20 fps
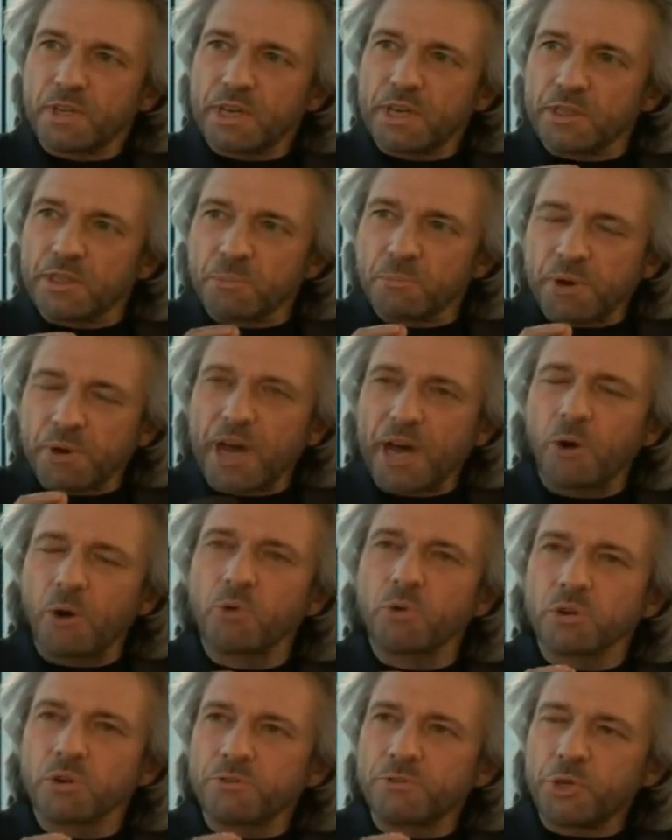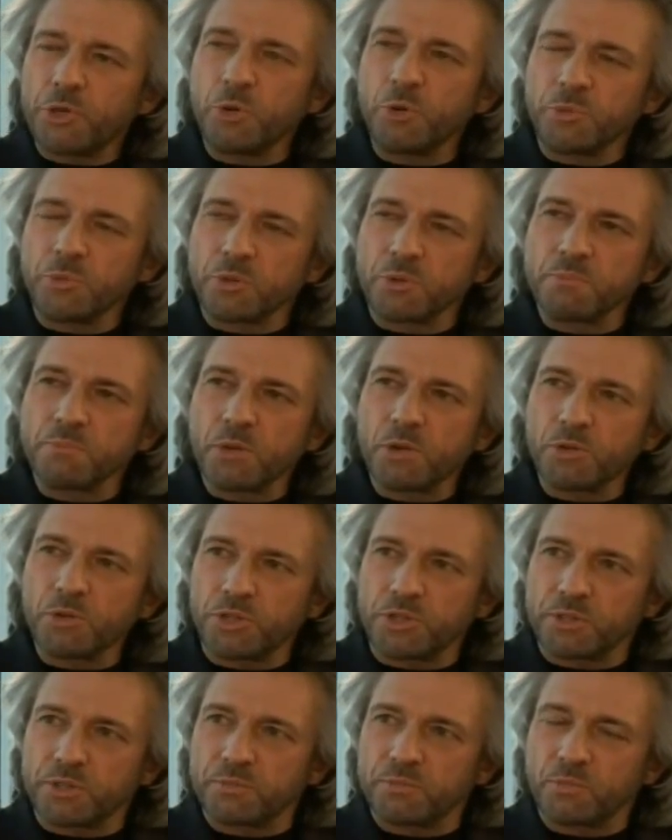And the power of human
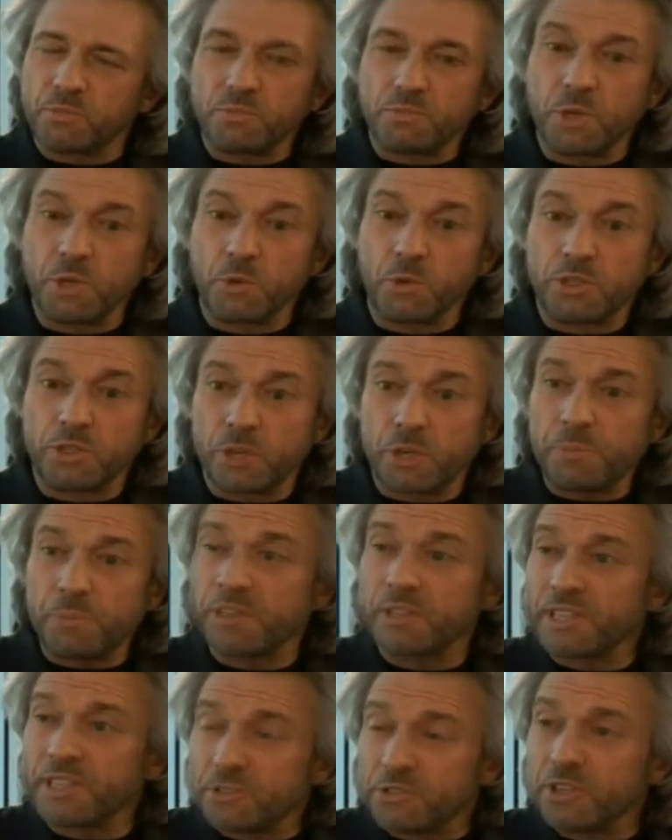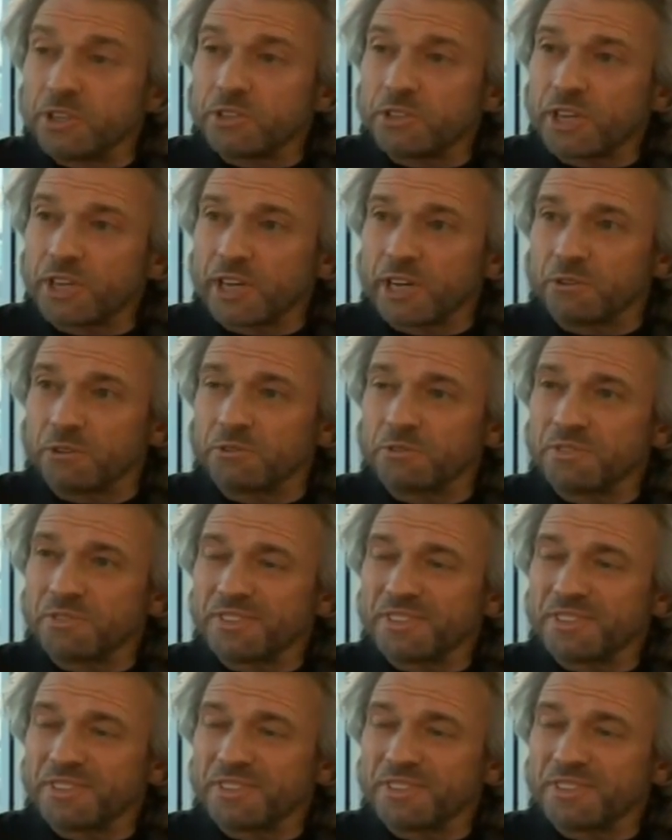emotion that we typically discount